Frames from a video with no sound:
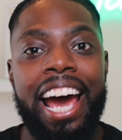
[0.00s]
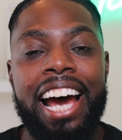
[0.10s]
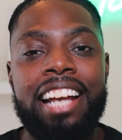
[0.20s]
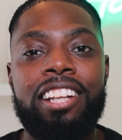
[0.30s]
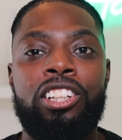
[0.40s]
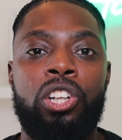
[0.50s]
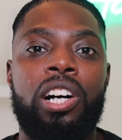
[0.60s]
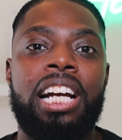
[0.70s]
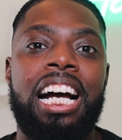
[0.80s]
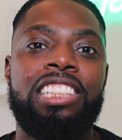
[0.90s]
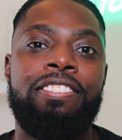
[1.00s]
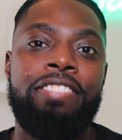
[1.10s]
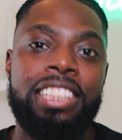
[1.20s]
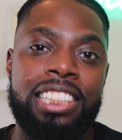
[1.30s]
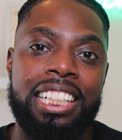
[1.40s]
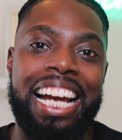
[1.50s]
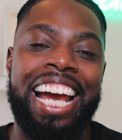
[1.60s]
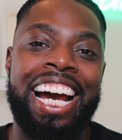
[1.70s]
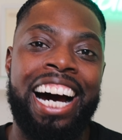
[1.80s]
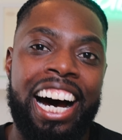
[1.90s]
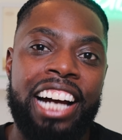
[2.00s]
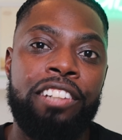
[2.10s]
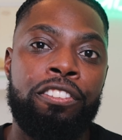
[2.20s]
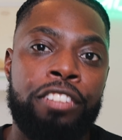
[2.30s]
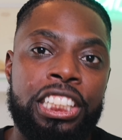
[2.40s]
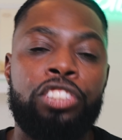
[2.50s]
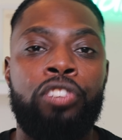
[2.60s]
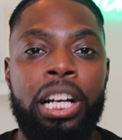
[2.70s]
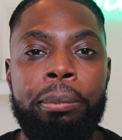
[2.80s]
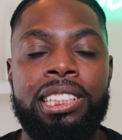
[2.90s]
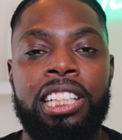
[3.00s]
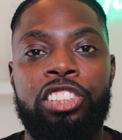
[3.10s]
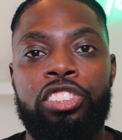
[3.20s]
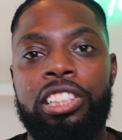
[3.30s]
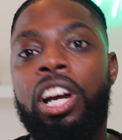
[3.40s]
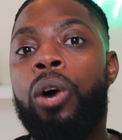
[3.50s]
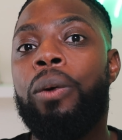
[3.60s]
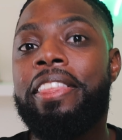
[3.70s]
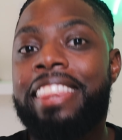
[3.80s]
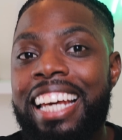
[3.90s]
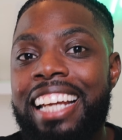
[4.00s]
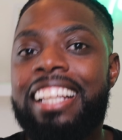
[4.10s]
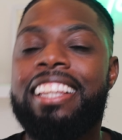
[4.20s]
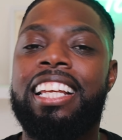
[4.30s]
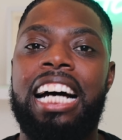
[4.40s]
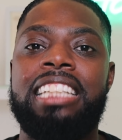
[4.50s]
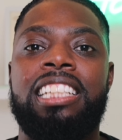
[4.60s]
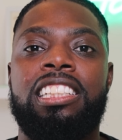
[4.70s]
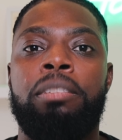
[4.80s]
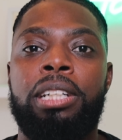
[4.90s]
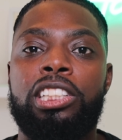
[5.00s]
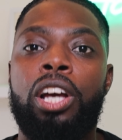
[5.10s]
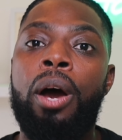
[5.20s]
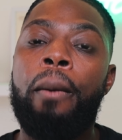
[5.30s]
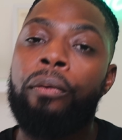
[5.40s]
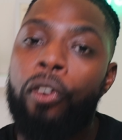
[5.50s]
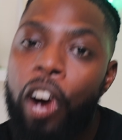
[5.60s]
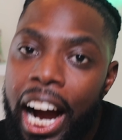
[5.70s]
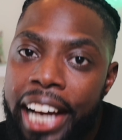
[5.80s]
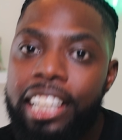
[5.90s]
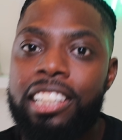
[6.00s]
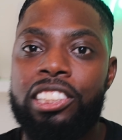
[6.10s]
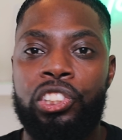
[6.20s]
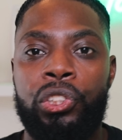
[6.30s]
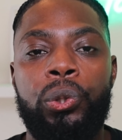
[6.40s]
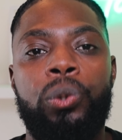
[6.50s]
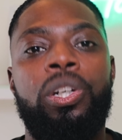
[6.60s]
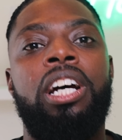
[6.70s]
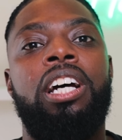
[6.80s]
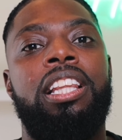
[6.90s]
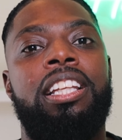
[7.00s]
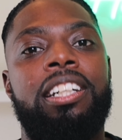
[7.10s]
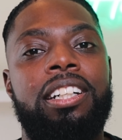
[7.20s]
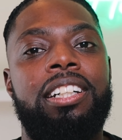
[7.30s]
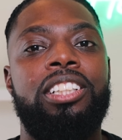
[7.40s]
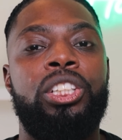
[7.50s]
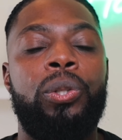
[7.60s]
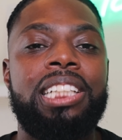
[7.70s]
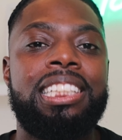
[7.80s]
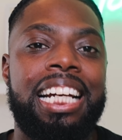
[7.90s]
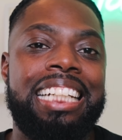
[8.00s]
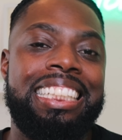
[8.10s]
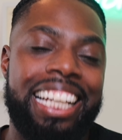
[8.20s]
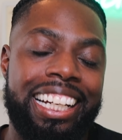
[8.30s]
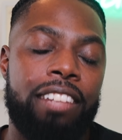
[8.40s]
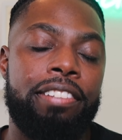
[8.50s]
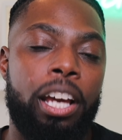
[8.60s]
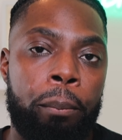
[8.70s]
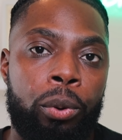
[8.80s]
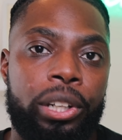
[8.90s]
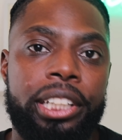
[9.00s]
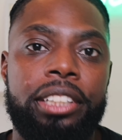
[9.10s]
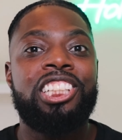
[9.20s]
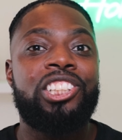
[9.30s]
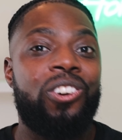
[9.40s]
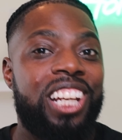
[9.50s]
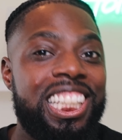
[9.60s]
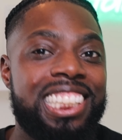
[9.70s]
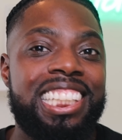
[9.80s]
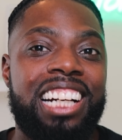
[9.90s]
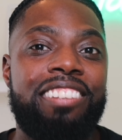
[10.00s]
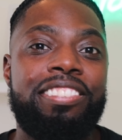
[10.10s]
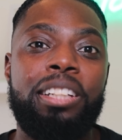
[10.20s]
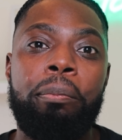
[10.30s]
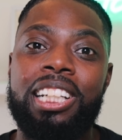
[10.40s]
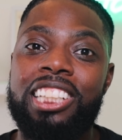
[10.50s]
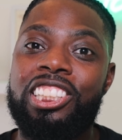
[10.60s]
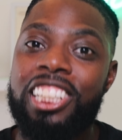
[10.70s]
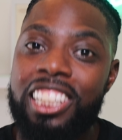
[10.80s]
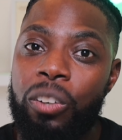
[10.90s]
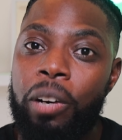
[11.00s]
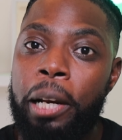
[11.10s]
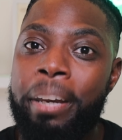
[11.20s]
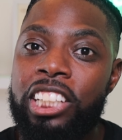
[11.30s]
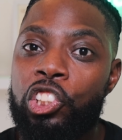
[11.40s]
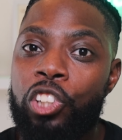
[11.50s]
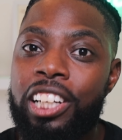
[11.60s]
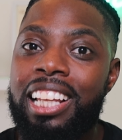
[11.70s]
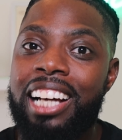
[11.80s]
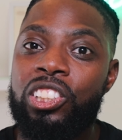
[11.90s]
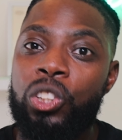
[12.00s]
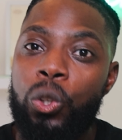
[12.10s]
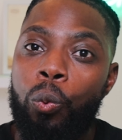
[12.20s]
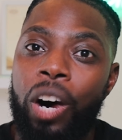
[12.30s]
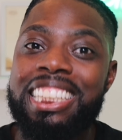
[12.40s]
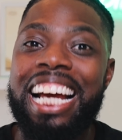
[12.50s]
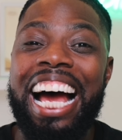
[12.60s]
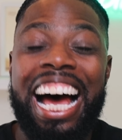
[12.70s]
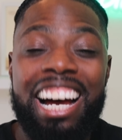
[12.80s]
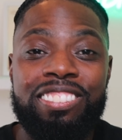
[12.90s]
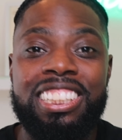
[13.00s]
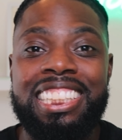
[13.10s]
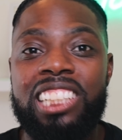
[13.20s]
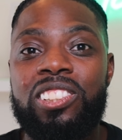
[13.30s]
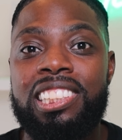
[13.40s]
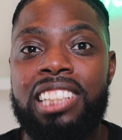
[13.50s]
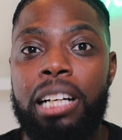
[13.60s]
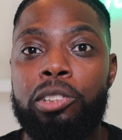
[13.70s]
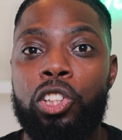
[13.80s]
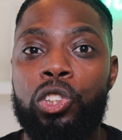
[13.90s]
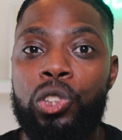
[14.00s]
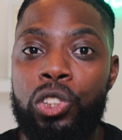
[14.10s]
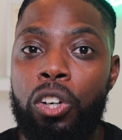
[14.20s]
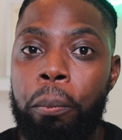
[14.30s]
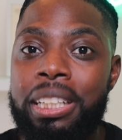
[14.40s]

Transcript: and the dog has visited a high-risk rabies country within the last six months prior to the U S A date of import. So listen carefully, because you're gonna wanna make sure that you watch every single step so you don't